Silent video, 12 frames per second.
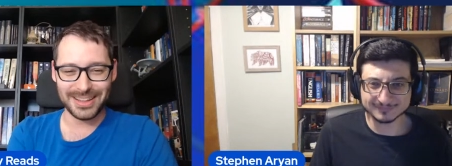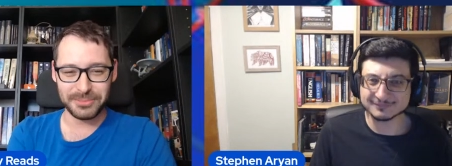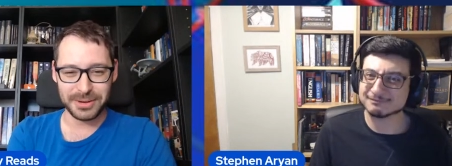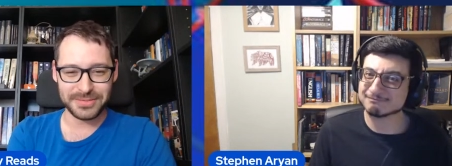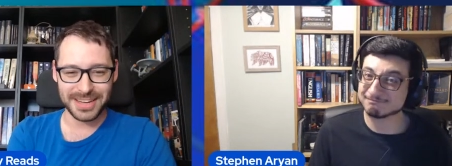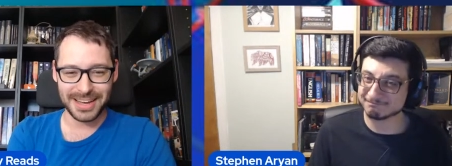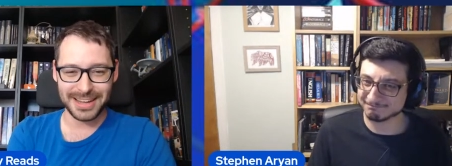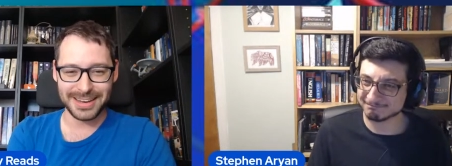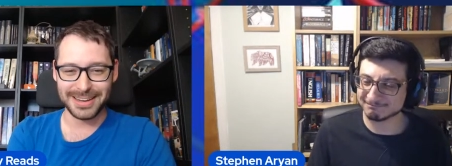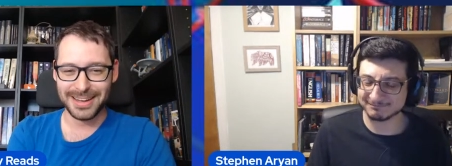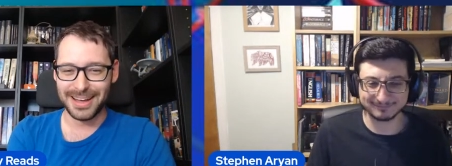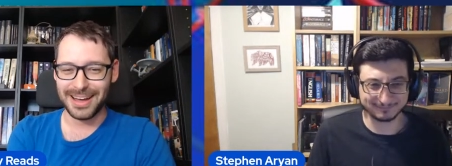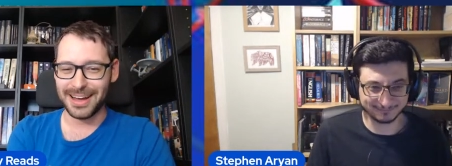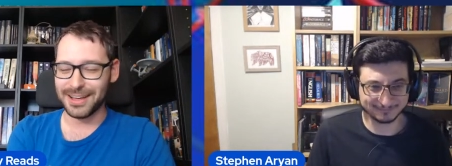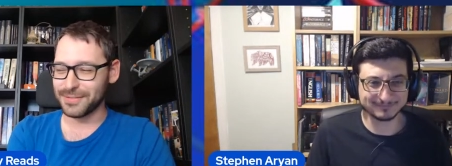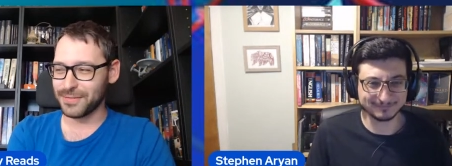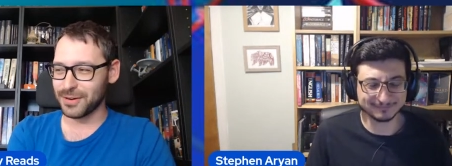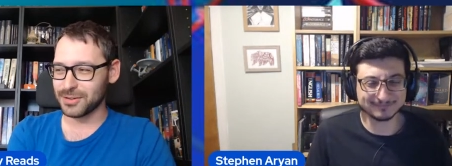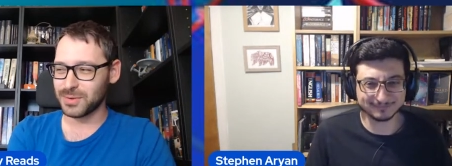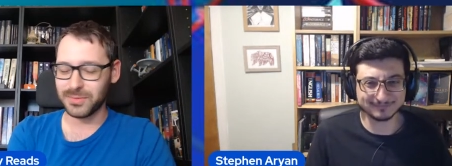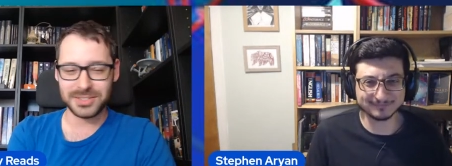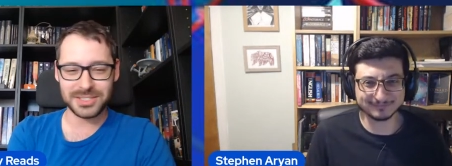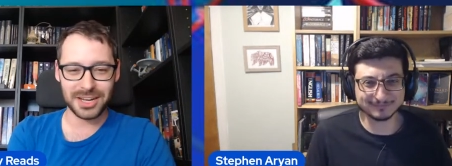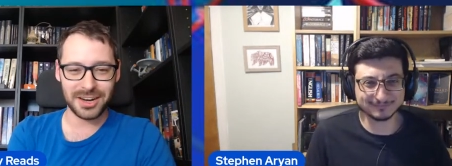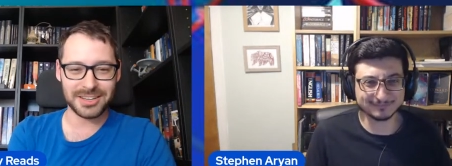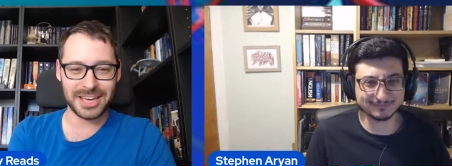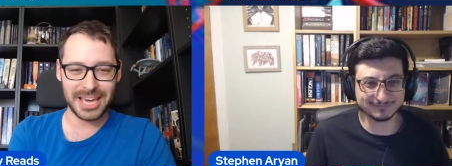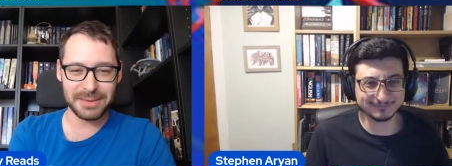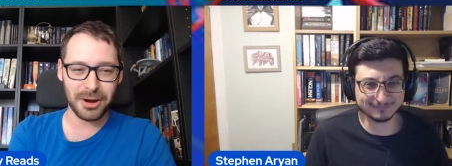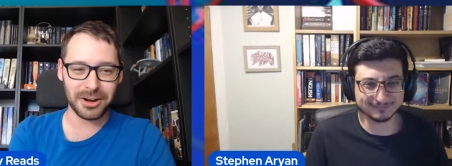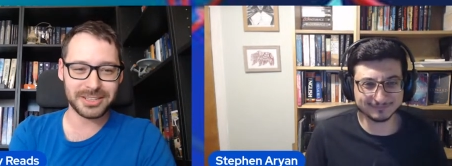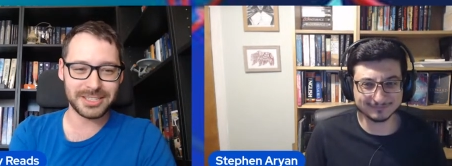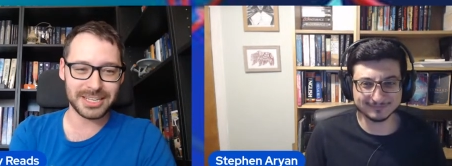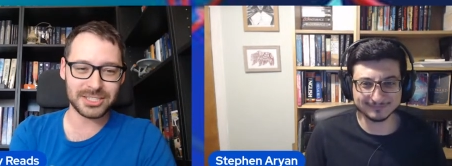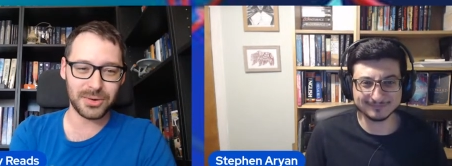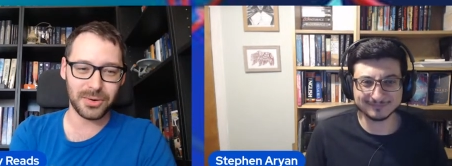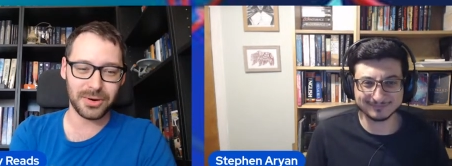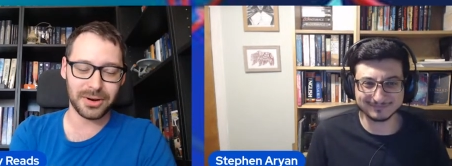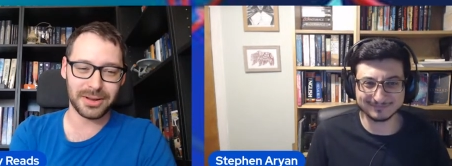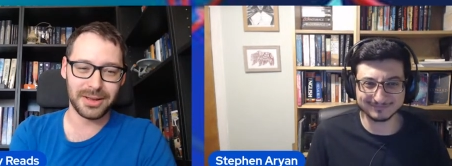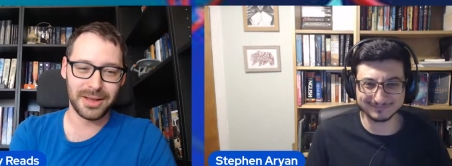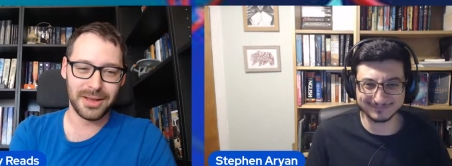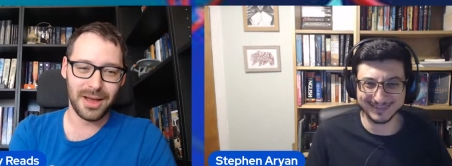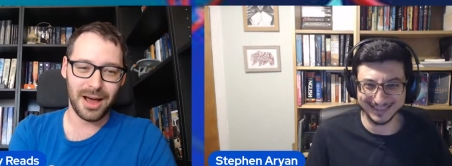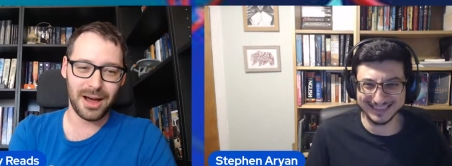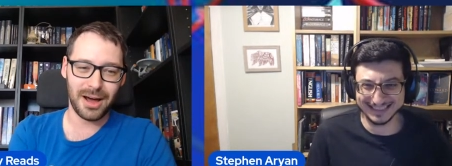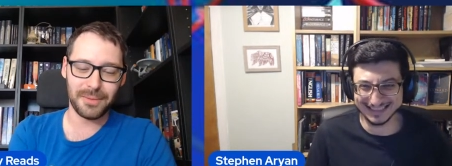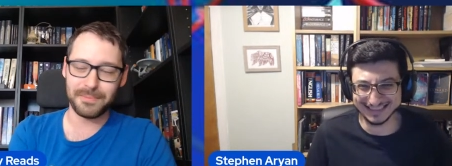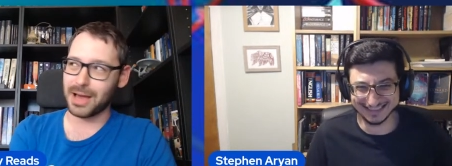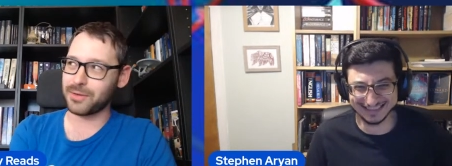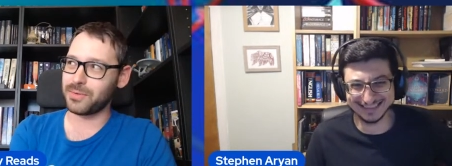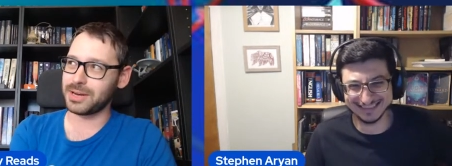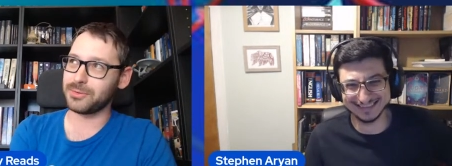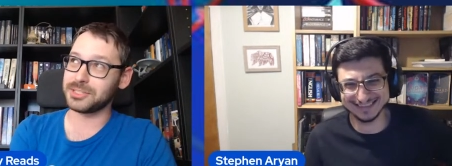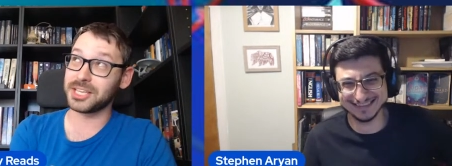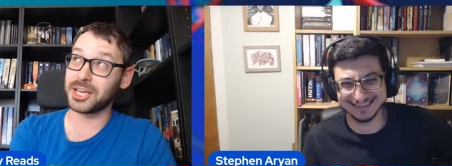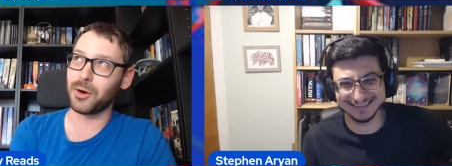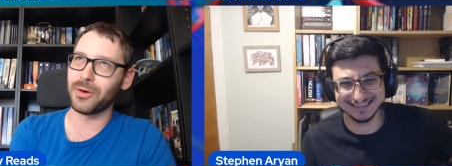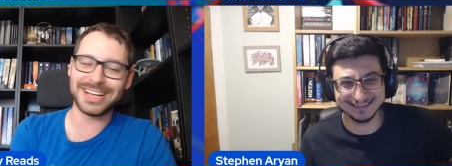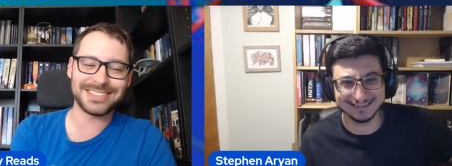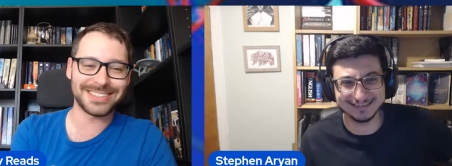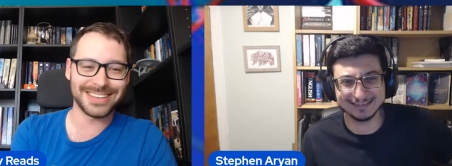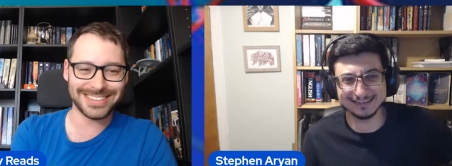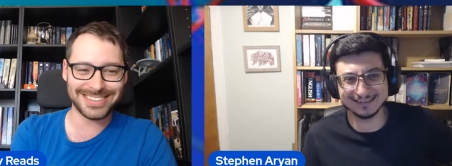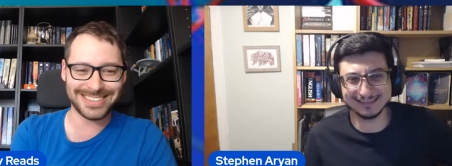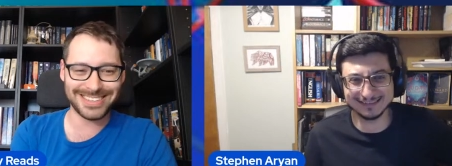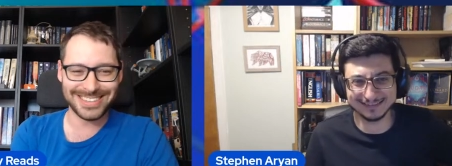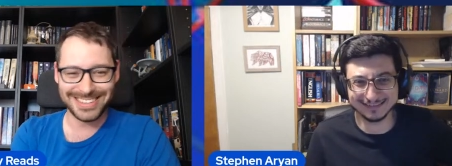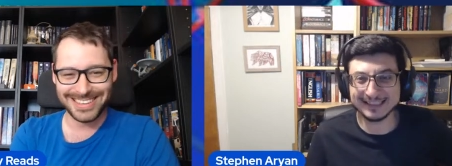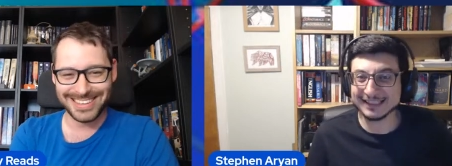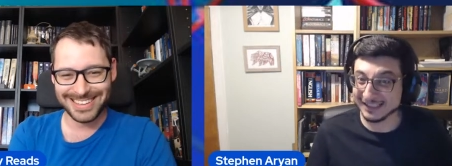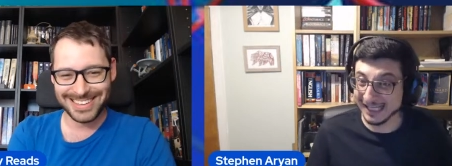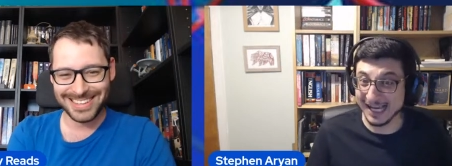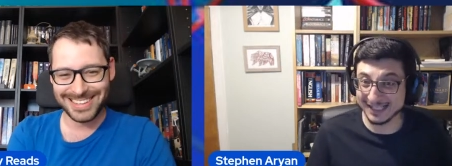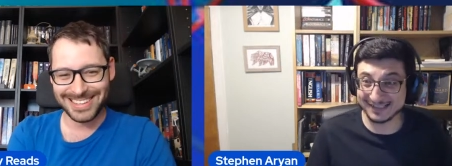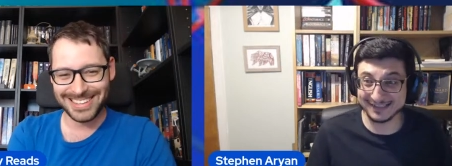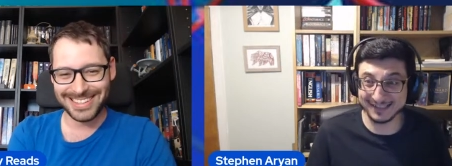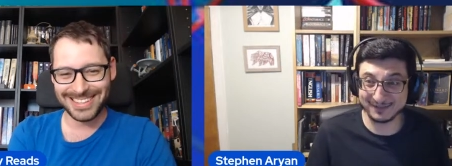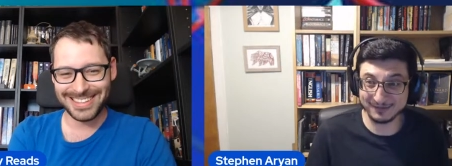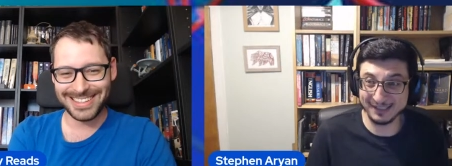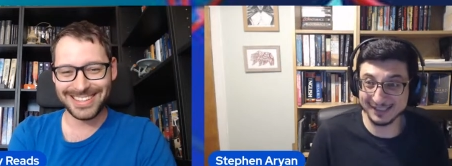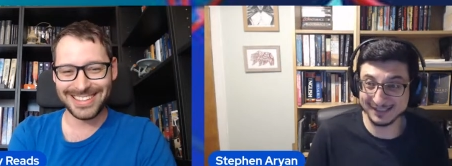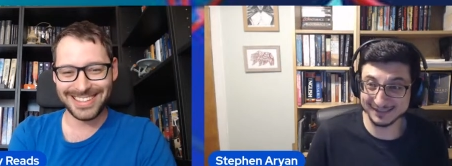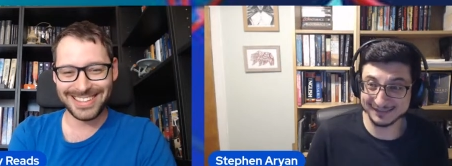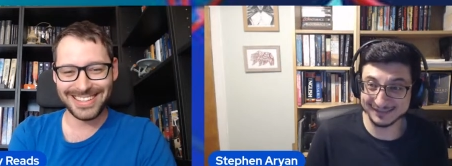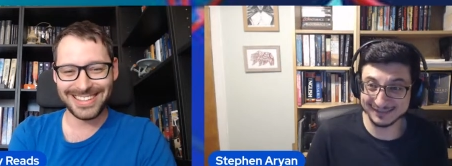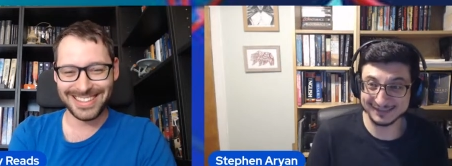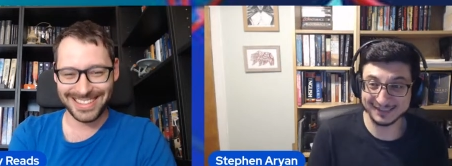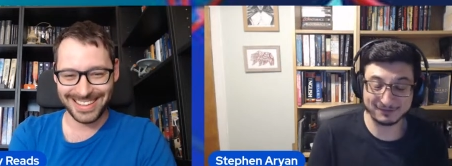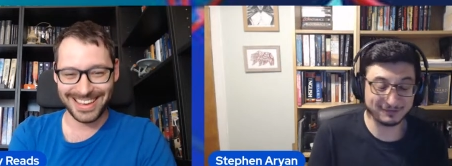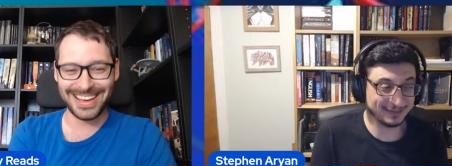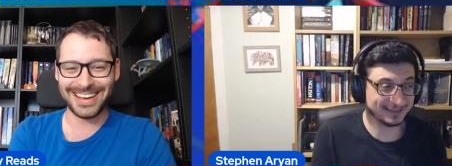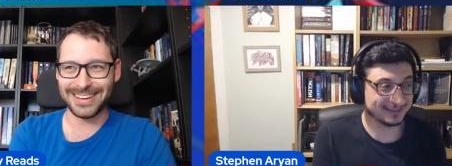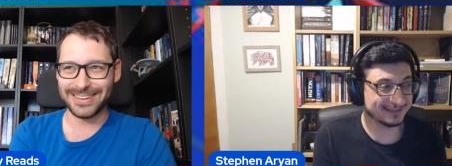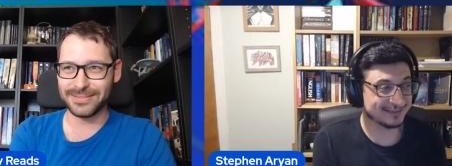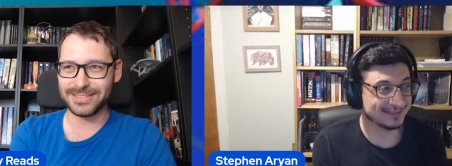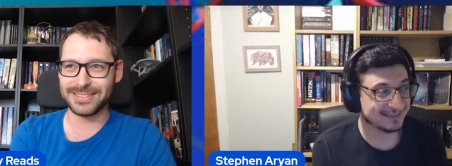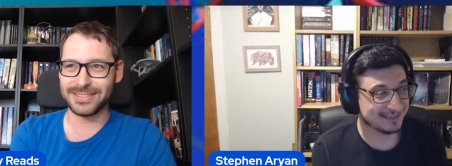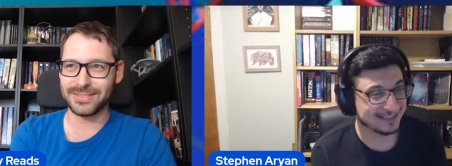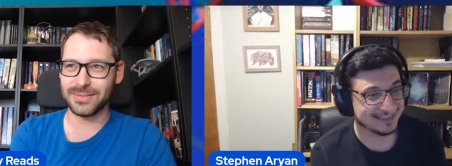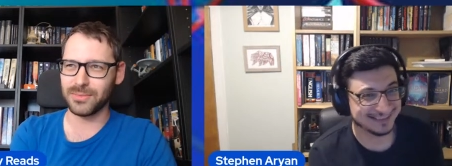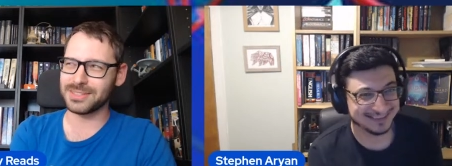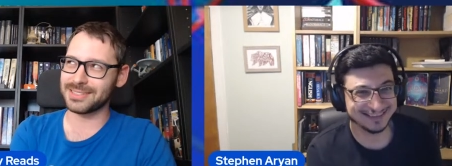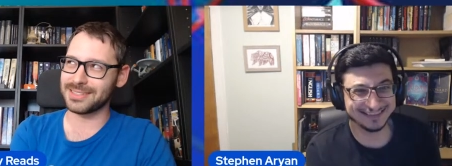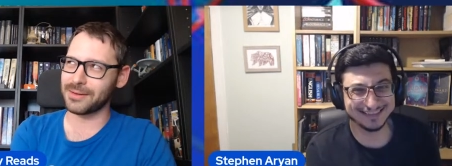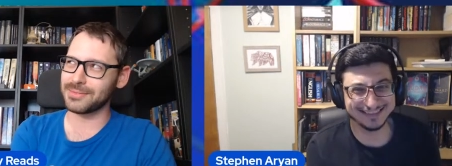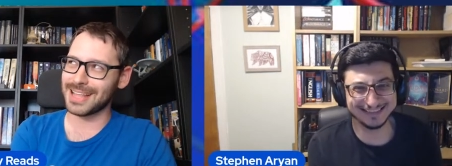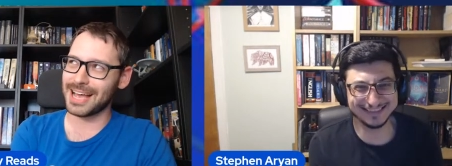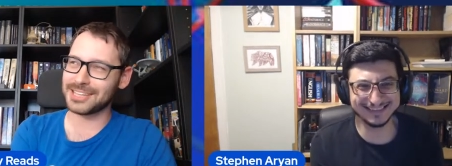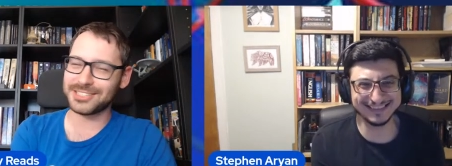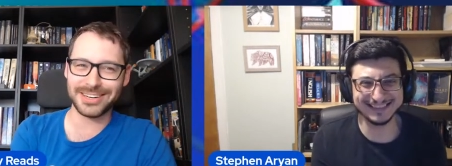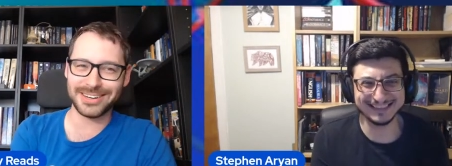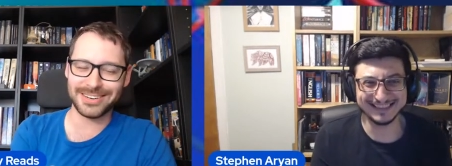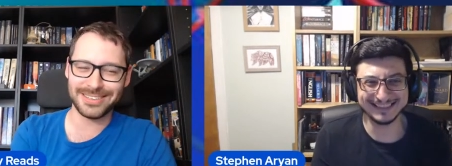Speaker 1: that we've done. Uh, the first one was done on Keymark Discord uh, back when it was the Oasis.
Speaker 2: Yes, that's right.
Speaker 1: That's yeah, right. It was, was that was last year.